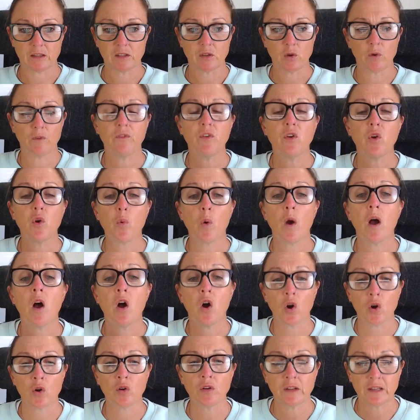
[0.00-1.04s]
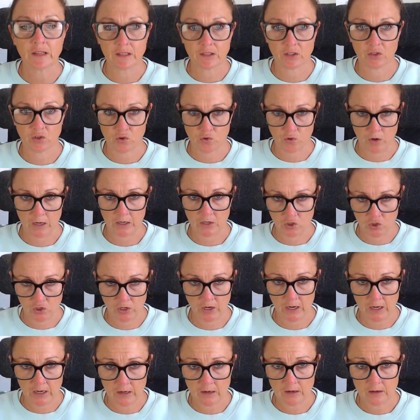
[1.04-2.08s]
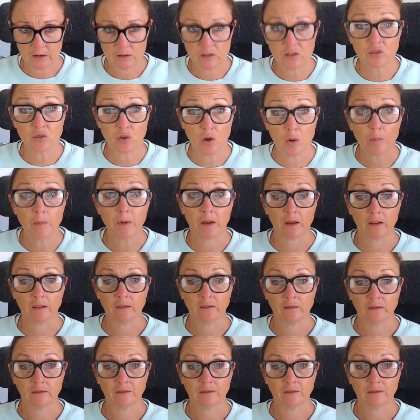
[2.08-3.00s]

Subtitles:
So if you are only stretching, stop it.